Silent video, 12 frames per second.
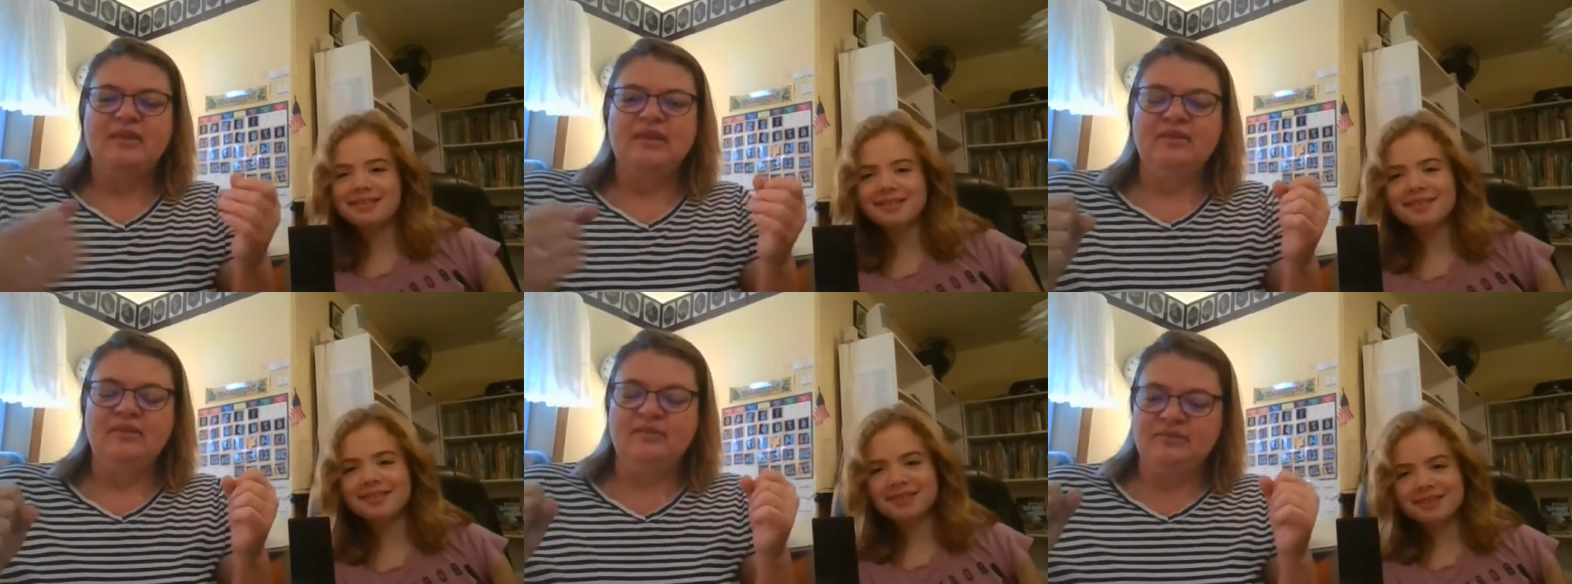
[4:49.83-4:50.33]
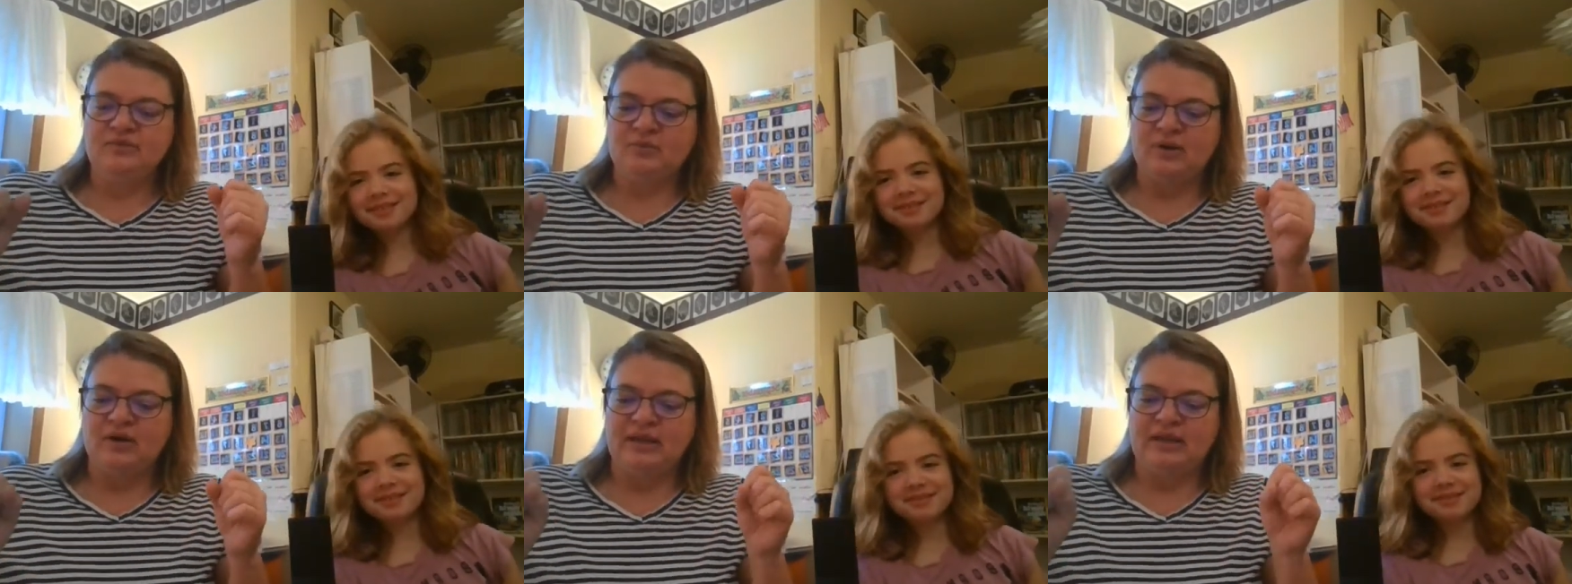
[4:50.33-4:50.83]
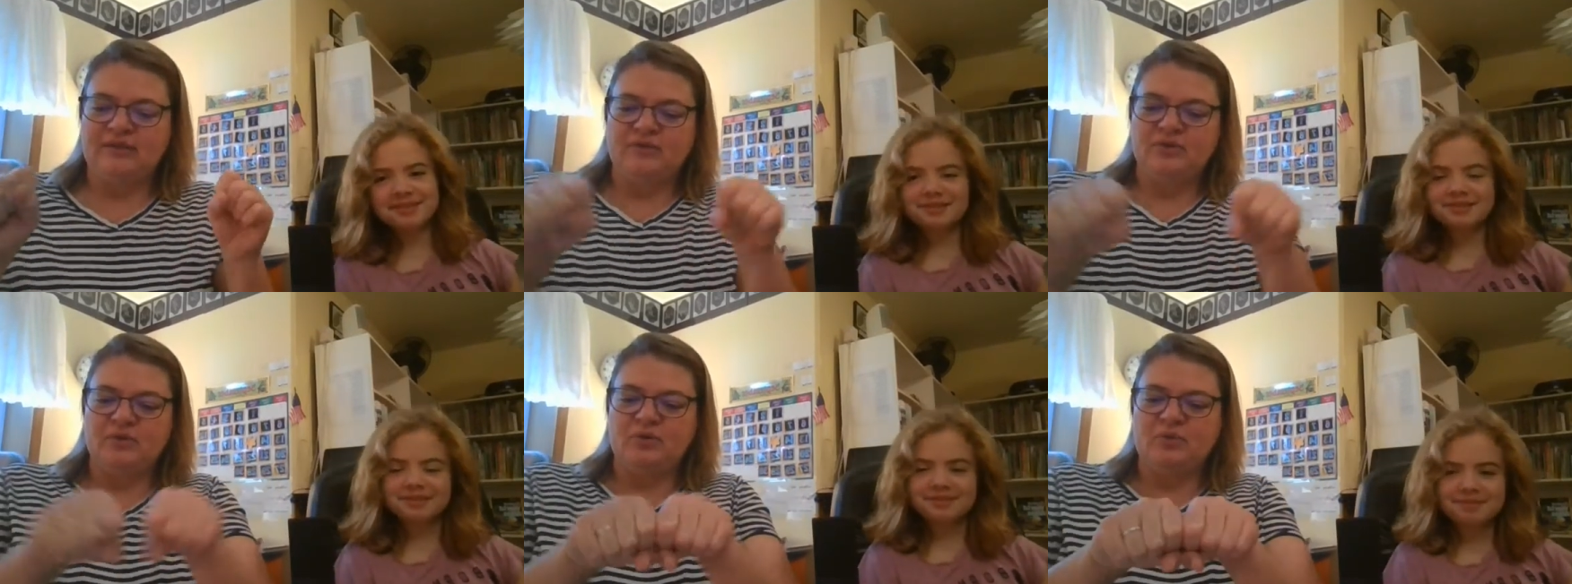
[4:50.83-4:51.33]
Speaker 1: this is where I give
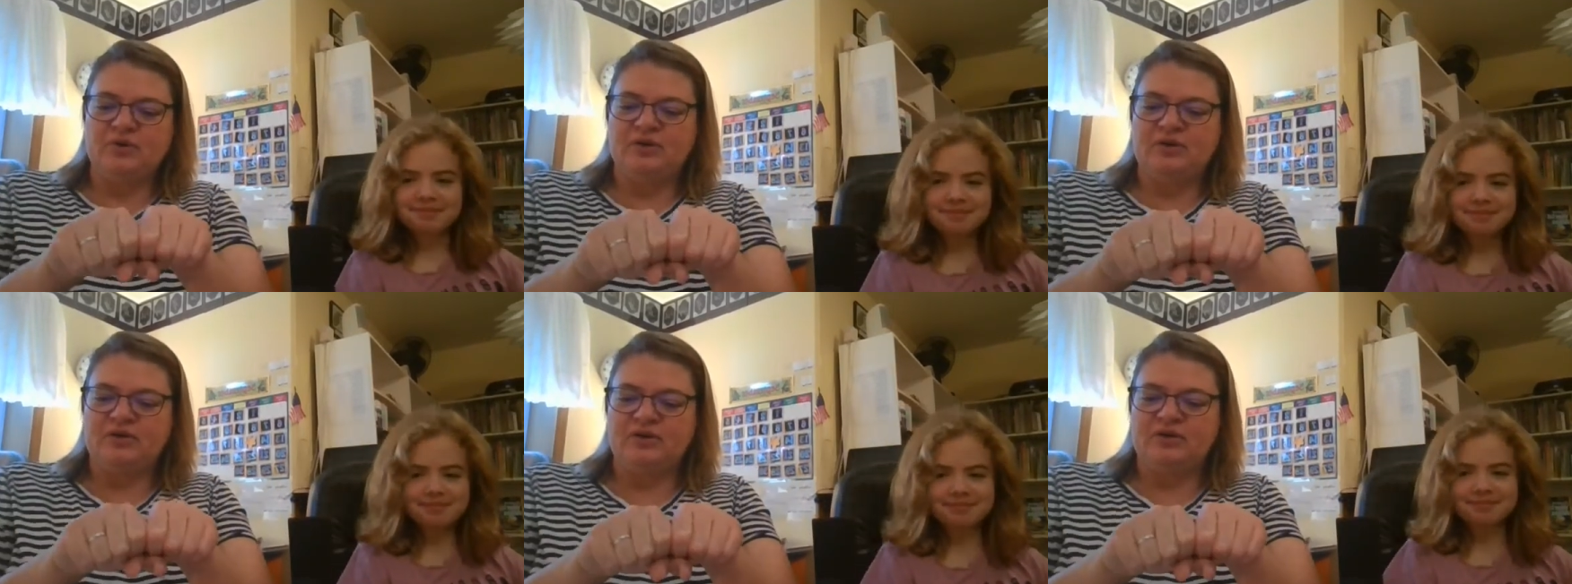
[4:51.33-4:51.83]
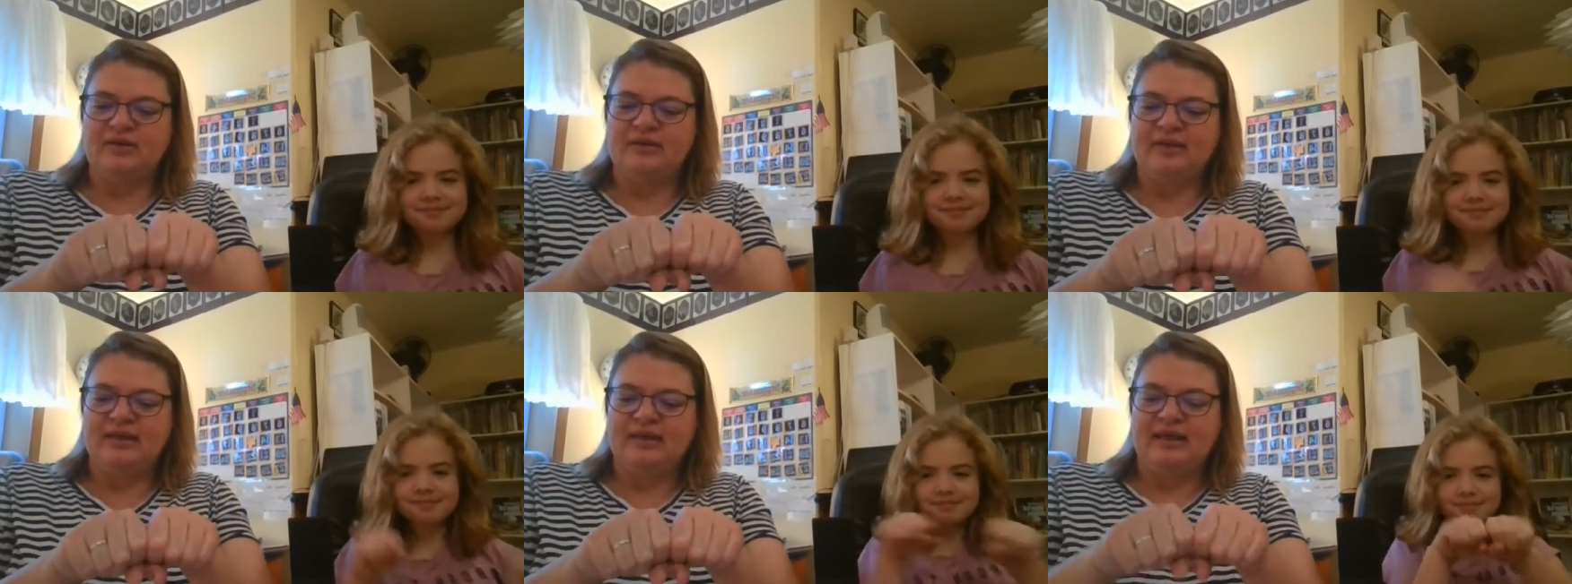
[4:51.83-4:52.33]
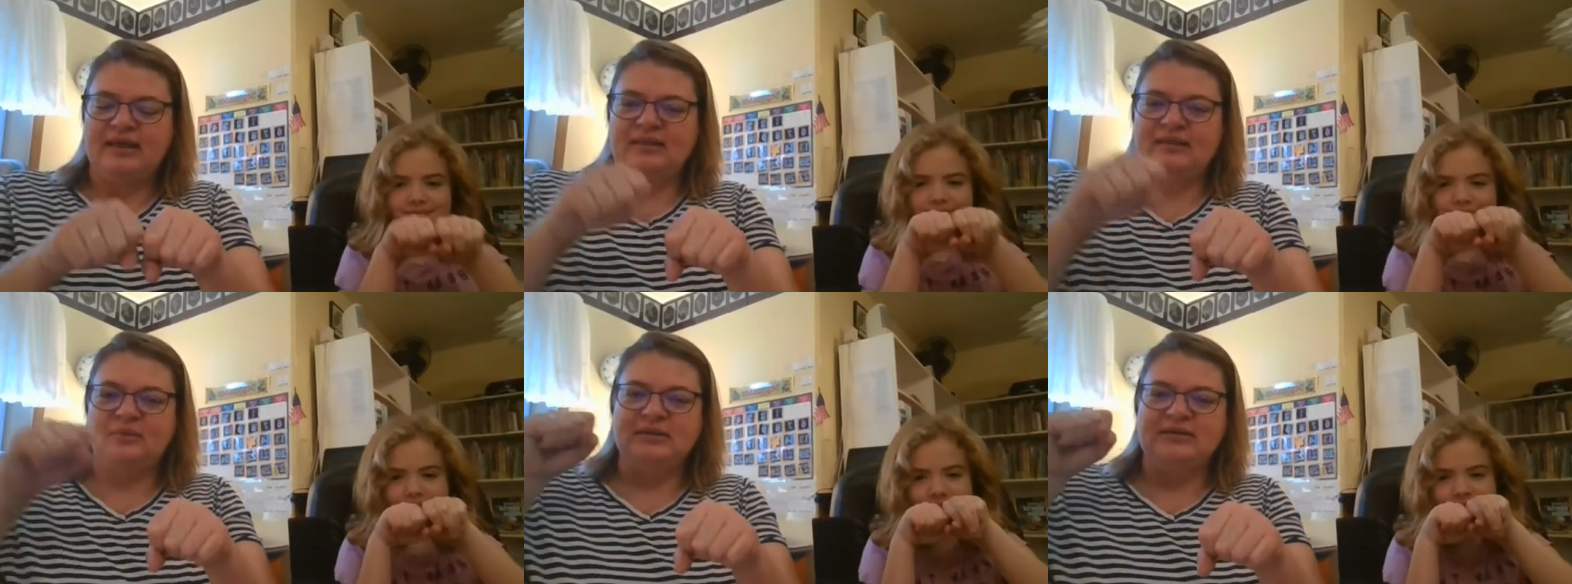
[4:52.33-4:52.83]
you a word, and then
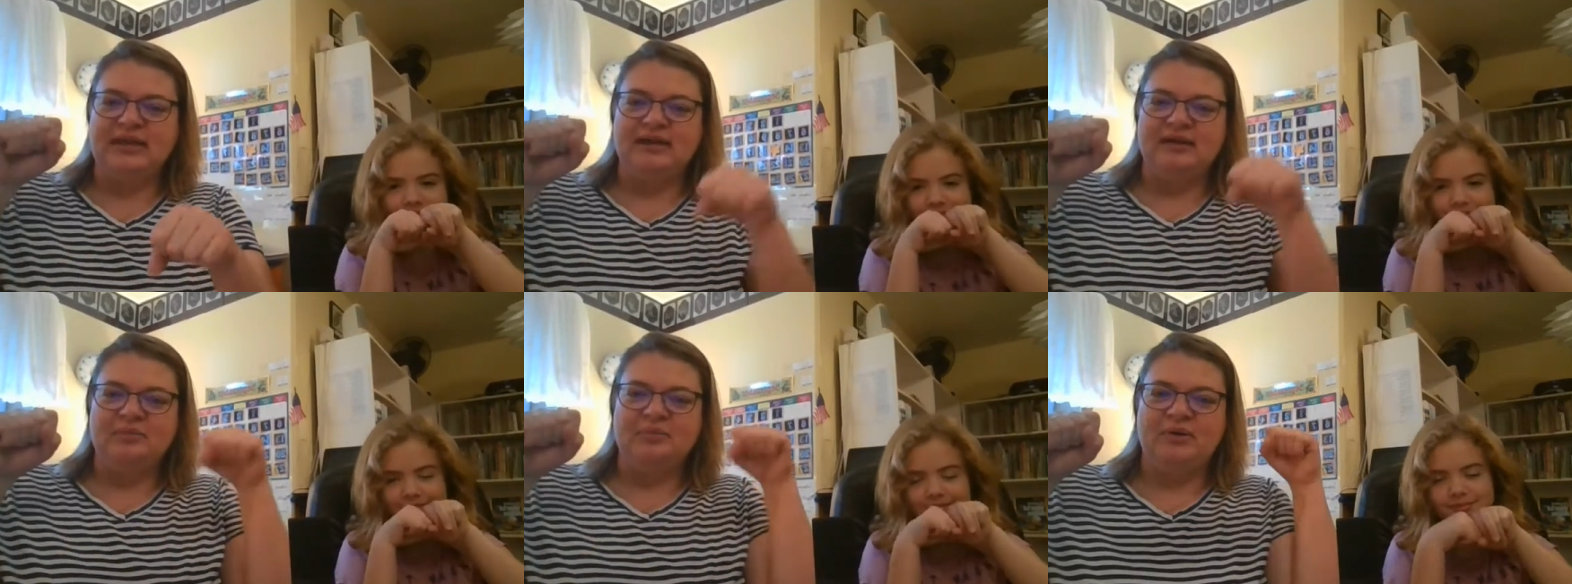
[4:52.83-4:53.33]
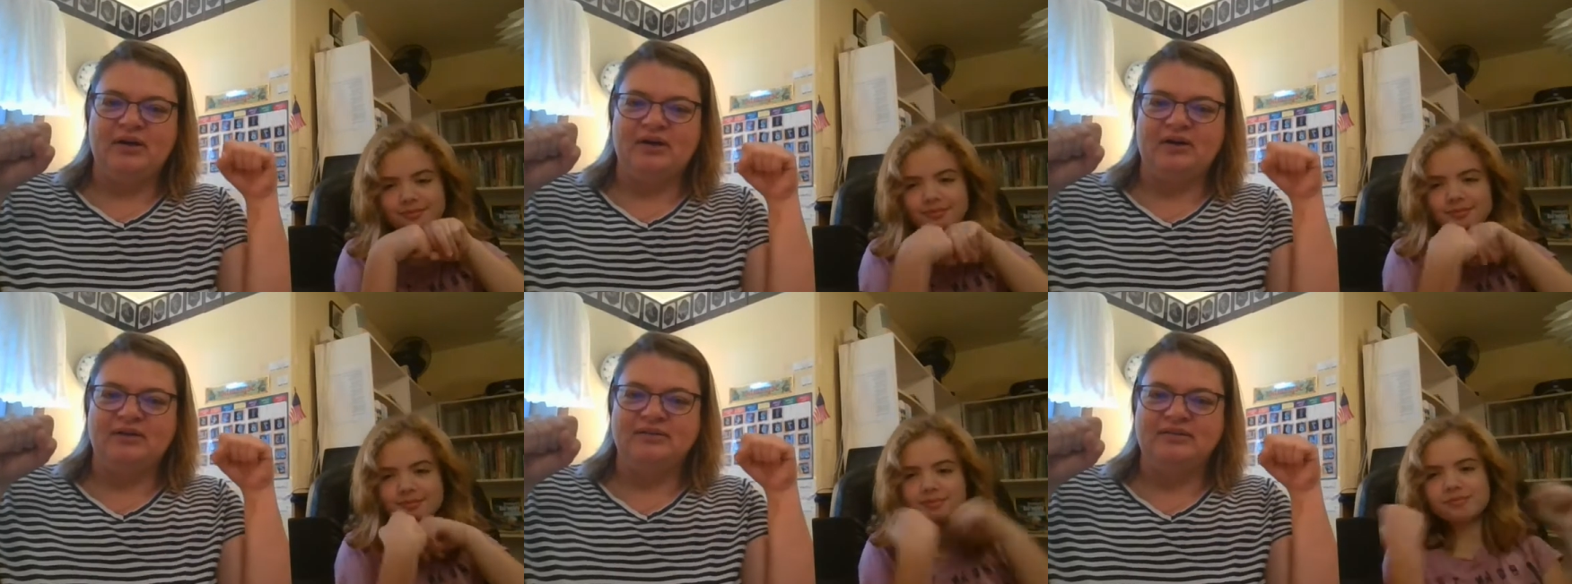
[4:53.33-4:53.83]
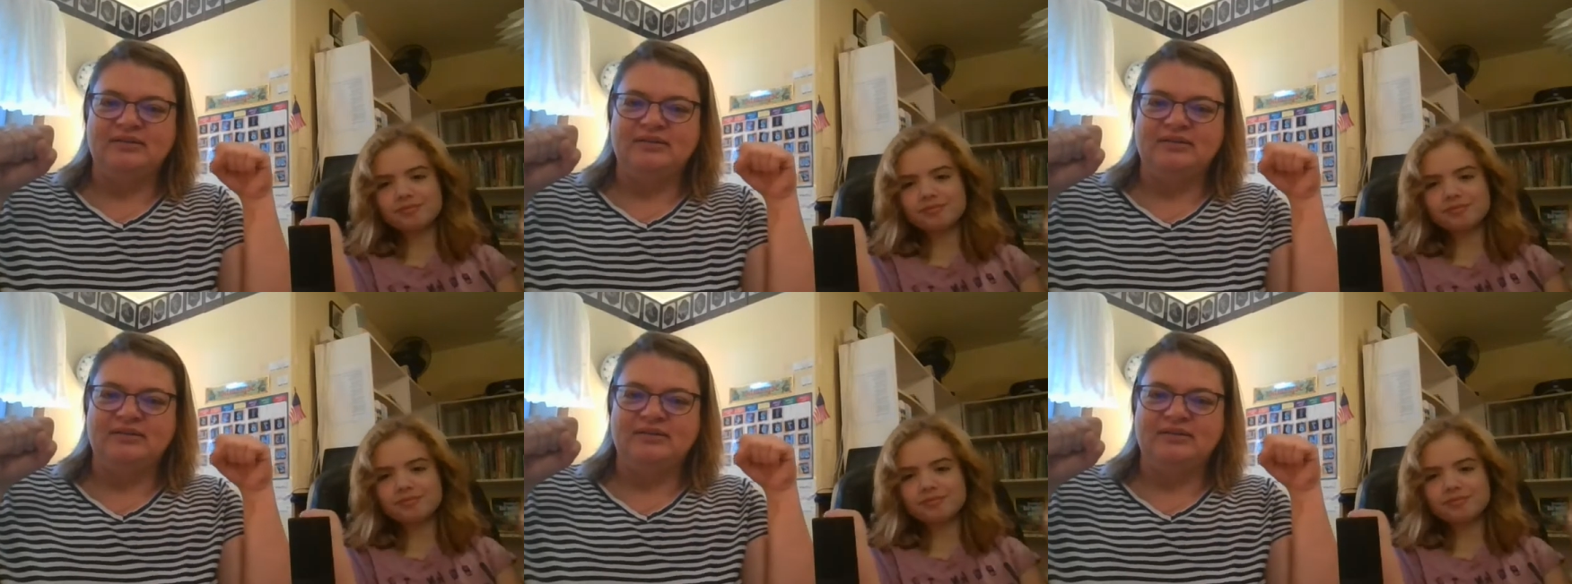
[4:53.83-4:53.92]
we take it apart.